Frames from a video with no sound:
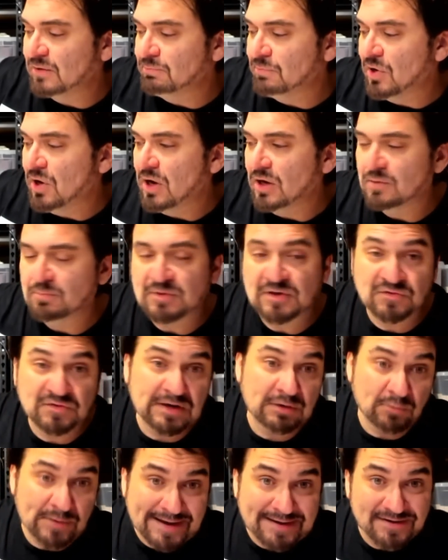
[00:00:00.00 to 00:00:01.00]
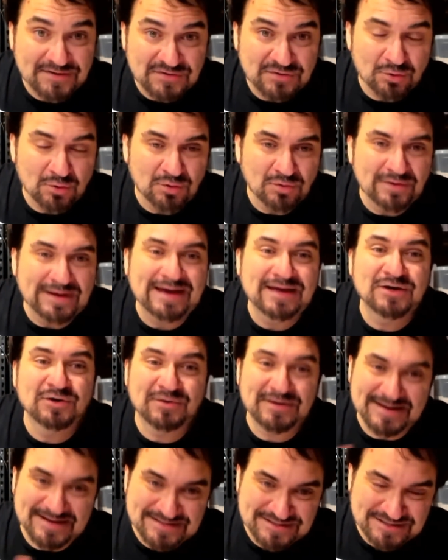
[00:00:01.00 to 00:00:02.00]
and bought them because I ran into her later
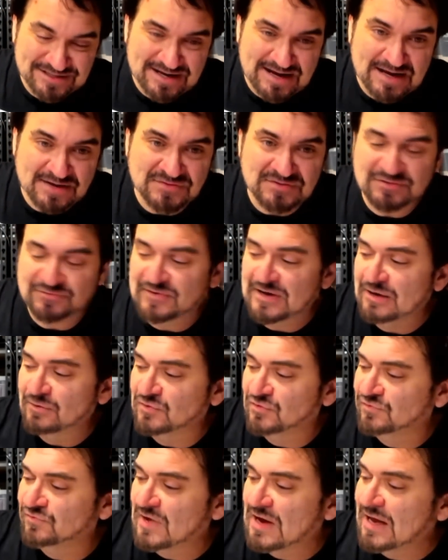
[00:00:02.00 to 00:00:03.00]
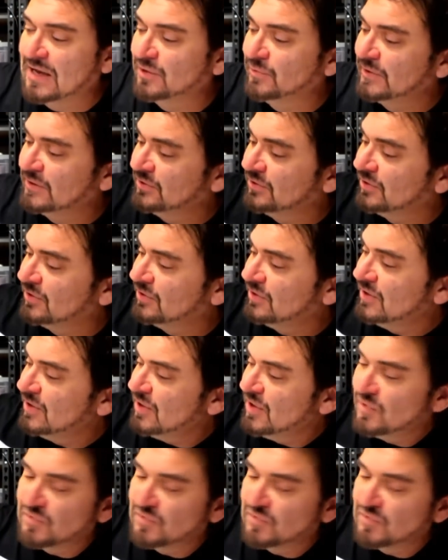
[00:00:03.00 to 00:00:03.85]
and she asked if I was following her.